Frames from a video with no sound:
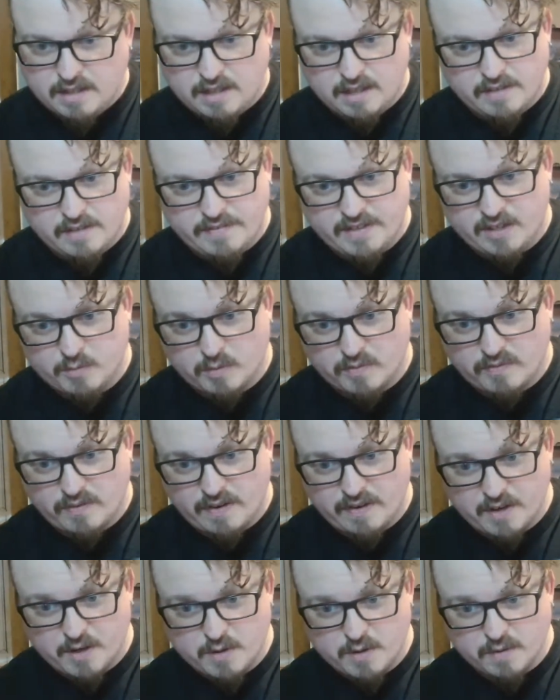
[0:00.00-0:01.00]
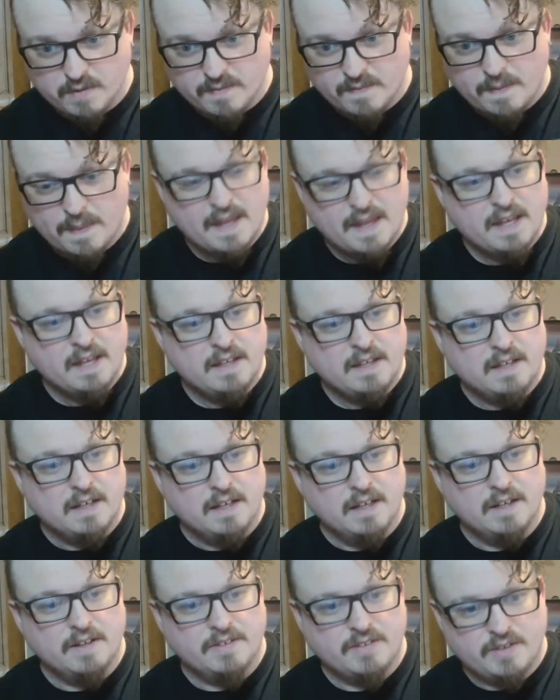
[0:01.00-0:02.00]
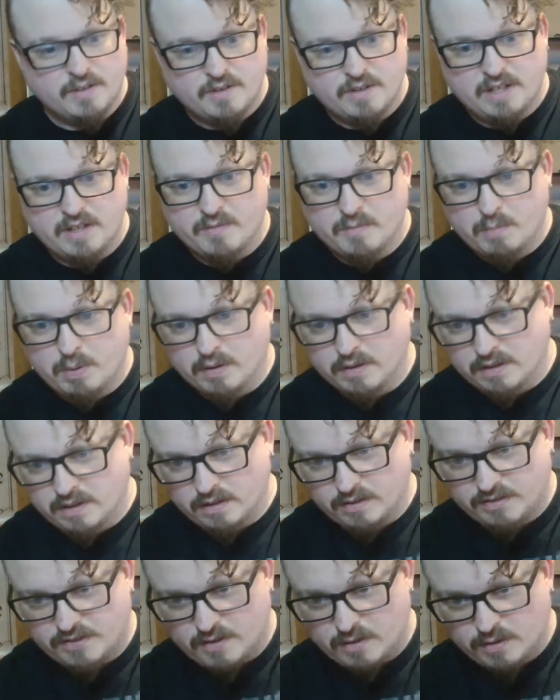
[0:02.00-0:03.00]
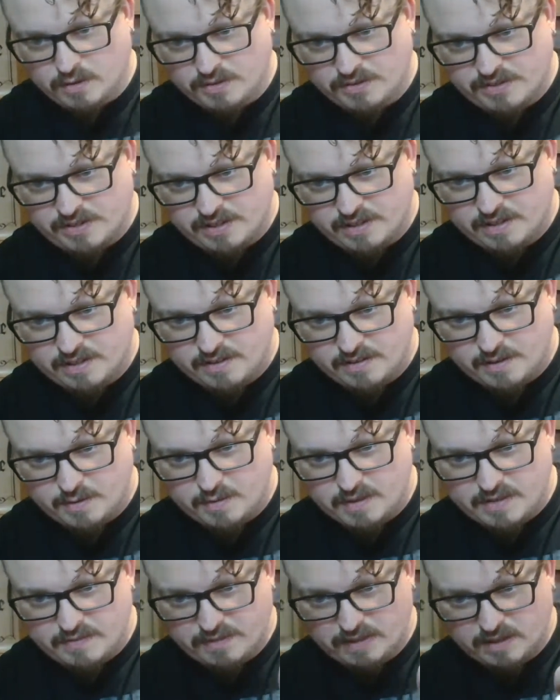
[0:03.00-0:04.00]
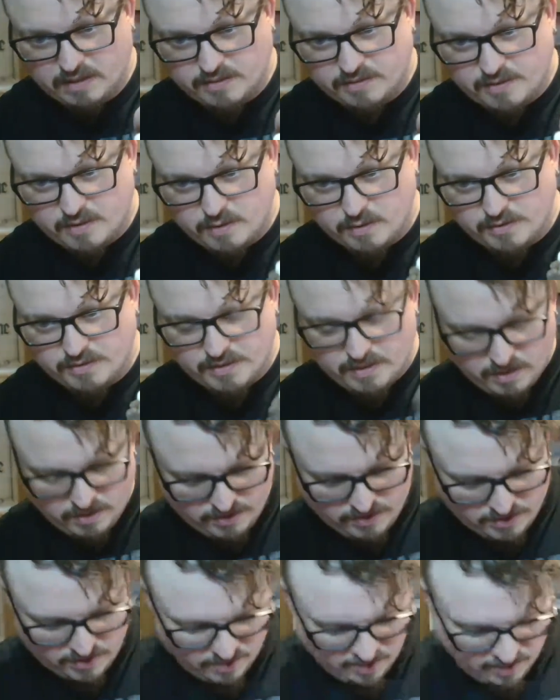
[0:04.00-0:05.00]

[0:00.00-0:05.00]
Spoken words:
And these were very cool. And you could even put little skulls. There were even little skulls that you could turn